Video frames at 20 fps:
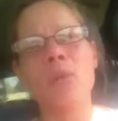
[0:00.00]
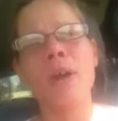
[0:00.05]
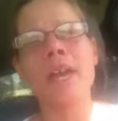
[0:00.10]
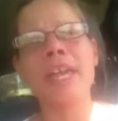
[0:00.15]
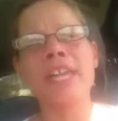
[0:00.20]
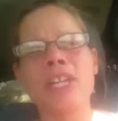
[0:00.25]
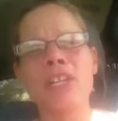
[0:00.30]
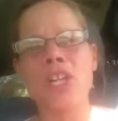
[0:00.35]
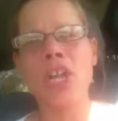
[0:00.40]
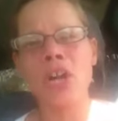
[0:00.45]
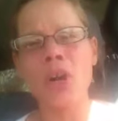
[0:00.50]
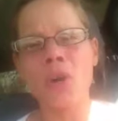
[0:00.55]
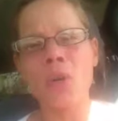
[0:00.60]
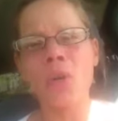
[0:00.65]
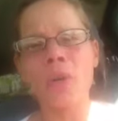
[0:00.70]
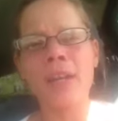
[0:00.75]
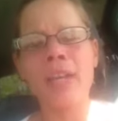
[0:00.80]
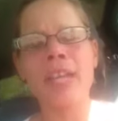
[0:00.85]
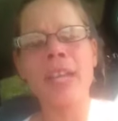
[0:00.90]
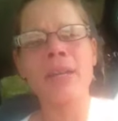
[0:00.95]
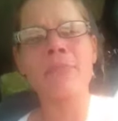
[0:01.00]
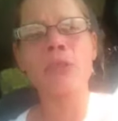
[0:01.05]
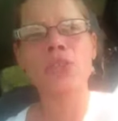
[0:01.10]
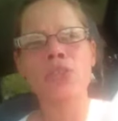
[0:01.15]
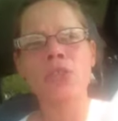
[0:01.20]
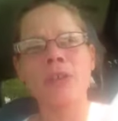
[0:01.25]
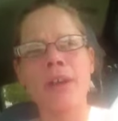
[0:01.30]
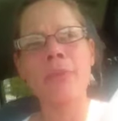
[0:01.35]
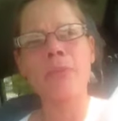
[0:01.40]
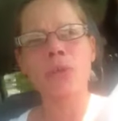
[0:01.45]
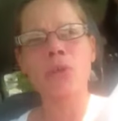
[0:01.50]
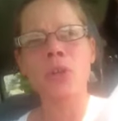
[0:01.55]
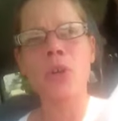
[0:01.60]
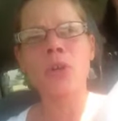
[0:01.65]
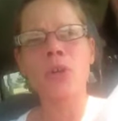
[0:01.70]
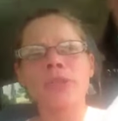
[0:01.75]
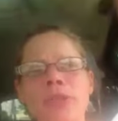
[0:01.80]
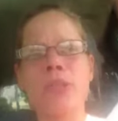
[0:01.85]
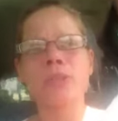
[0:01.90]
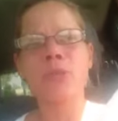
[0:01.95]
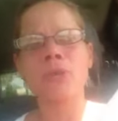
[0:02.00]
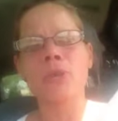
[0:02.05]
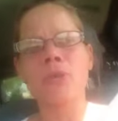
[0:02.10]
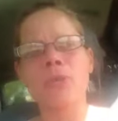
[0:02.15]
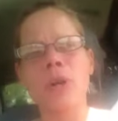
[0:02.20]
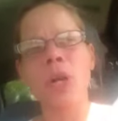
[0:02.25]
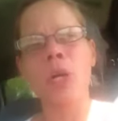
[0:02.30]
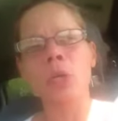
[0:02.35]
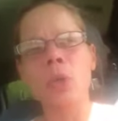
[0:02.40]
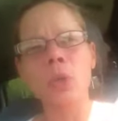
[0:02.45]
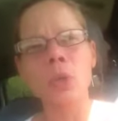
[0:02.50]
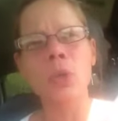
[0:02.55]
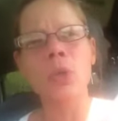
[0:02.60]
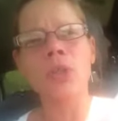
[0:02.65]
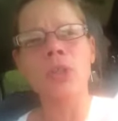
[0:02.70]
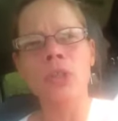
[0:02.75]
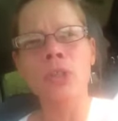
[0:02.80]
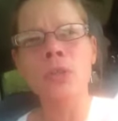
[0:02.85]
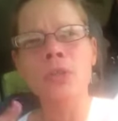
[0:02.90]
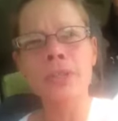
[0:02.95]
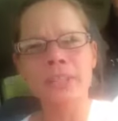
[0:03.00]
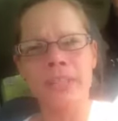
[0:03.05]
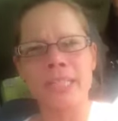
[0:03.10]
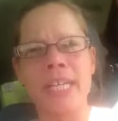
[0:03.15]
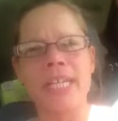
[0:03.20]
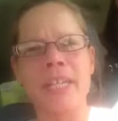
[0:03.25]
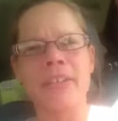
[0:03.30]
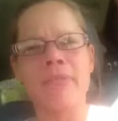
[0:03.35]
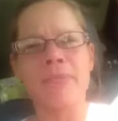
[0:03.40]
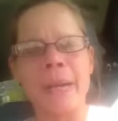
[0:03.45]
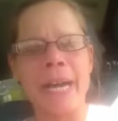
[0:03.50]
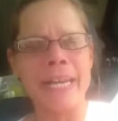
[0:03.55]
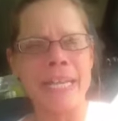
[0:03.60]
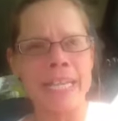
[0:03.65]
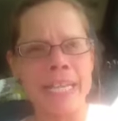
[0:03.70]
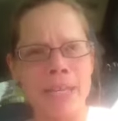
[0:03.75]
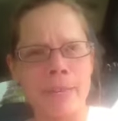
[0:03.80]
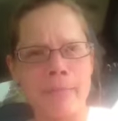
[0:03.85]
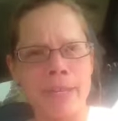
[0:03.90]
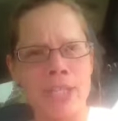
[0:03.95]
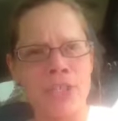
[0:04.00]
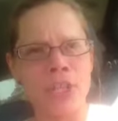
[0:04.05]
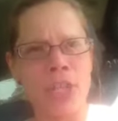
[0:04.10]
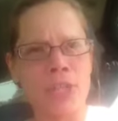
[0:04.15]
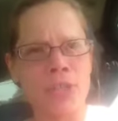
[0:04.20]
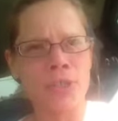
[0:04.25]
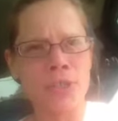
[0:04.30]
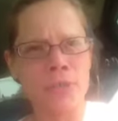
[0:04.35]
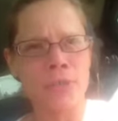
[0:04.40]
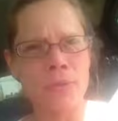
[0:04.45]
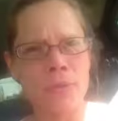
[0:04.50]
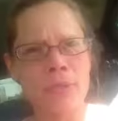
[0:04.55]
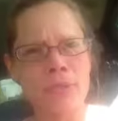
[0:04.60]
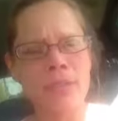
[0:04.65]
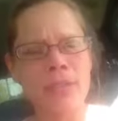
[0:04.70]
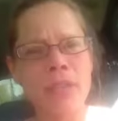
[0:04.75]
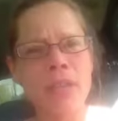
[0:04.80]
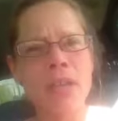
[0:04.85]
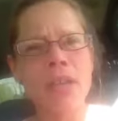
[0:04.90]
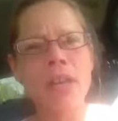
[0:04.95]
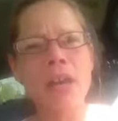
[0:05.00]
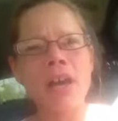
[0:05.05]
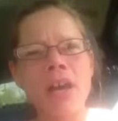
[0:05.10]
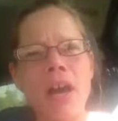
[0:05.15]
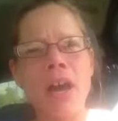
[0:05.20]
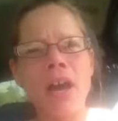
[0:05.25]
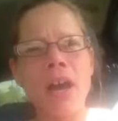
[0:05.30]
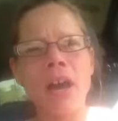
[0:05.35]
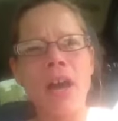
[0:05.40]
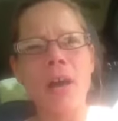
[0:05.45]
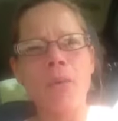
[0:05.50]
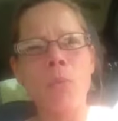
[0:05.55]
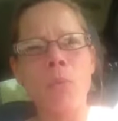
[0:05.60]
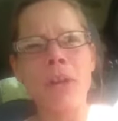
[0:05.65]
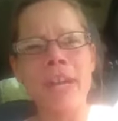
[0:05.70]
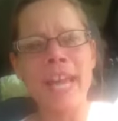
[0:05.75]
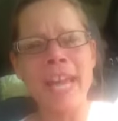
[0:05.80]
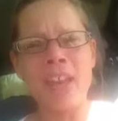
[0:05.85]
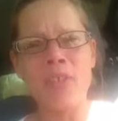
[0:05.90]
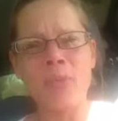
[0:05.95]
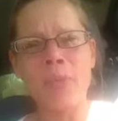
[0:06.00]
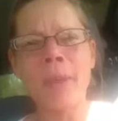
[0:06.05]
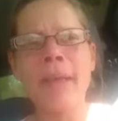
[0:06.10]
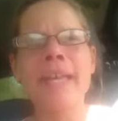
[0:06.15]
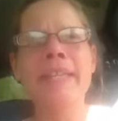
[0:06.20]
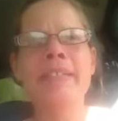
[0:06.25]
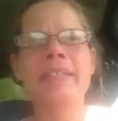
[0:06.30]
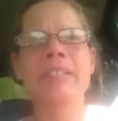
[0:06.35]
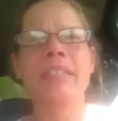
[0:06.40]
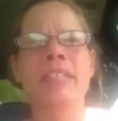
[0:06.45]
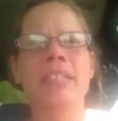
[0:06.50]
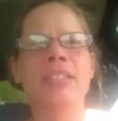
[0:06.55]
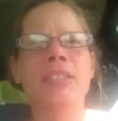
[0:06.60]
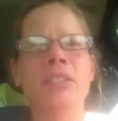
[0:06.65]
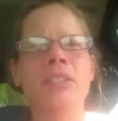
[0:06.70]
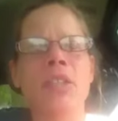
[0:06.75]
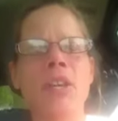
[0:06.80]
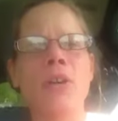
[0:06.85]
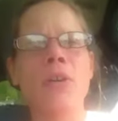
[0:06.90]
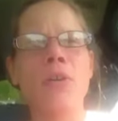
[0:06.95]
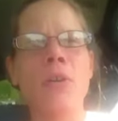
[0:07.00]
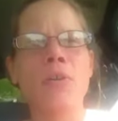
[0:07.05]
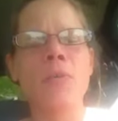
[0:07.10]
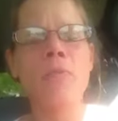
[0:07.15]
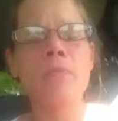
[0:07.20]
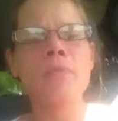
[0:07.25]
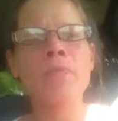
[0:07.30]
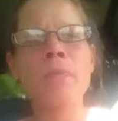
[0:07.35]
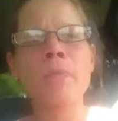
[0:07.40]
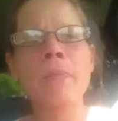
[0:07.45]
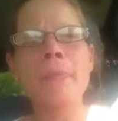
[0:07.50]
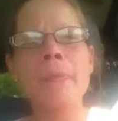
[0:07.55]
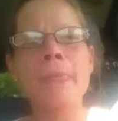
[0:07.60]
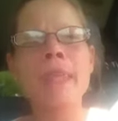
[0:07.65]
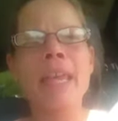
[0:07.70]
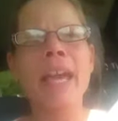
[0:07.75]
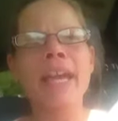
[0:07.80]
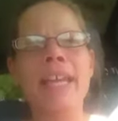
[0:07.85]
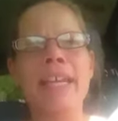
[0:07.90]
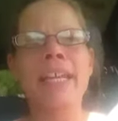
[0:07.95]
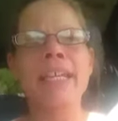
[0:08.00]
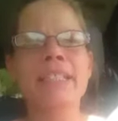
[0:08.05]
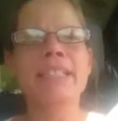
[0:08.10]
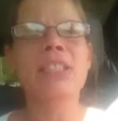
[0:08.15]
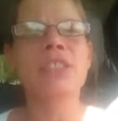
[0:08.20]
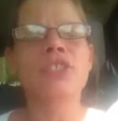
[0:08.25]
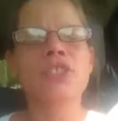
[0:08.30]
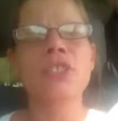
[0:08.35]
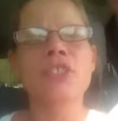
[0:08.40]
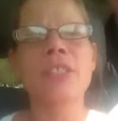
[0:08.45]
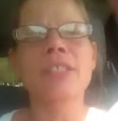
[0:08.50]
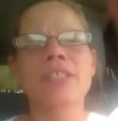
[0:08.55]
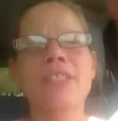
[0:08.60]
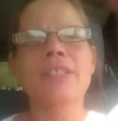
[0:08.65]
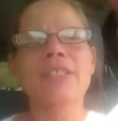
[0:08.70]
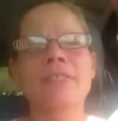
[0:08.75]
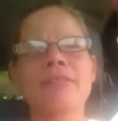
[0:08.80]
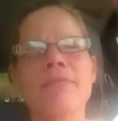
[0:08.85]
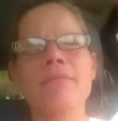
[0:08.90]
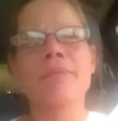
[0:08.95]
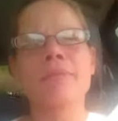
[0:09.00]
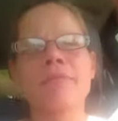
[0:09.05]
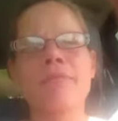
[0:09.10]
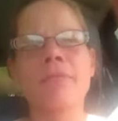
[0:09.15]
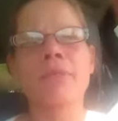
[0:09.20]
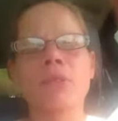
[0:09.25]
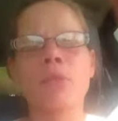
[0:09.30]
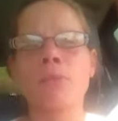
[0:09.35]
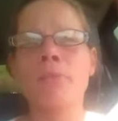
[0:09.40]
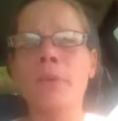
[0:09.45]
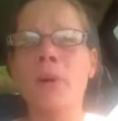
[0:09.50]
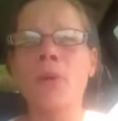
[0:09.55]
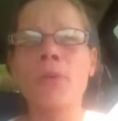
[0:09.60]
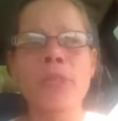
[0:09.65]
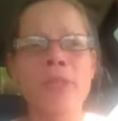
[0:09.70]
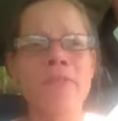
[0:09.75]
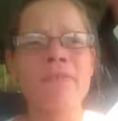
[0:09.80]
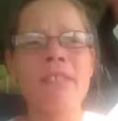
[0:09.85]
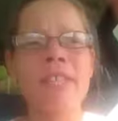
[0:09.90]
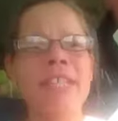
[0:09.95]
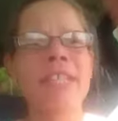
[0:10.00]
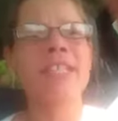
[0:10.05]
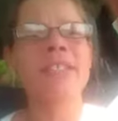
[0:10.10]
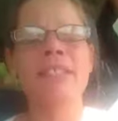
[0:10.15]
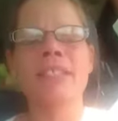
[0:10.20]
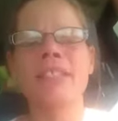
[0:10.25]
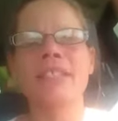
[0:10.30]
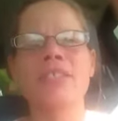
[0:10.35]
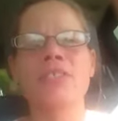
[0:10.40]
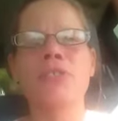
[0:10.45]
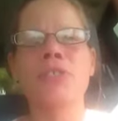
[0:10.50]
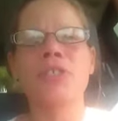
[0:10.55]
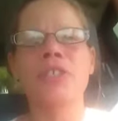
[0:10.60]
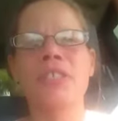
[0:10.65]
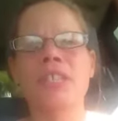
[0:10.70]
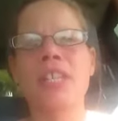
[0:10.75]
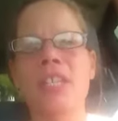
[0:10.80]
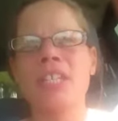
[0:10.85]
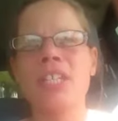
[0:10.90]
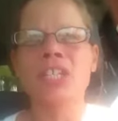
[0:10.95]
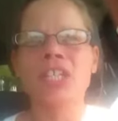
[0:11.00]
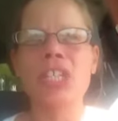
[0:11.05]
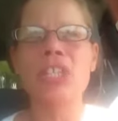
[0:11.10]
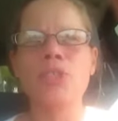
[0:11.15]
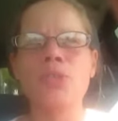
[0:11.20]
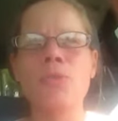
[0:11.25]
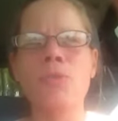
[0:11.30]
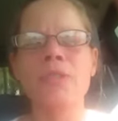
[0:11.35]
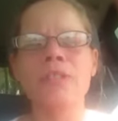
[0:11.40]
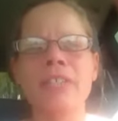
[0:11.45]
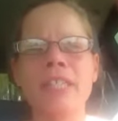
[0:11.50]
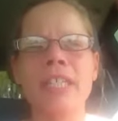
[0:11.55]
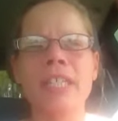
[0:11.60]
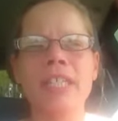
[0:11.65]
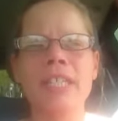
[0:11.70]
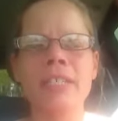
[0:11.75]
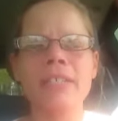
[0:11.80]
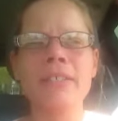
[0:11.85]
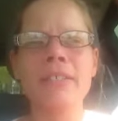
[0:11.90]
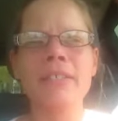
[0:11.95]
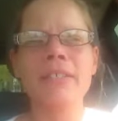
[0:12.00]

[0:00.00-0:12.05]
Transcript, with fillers: away? No. And I'm sure I will go through a whole new set of body image issues um, when I have plastic. So I guess it's just through both of these, they're just continually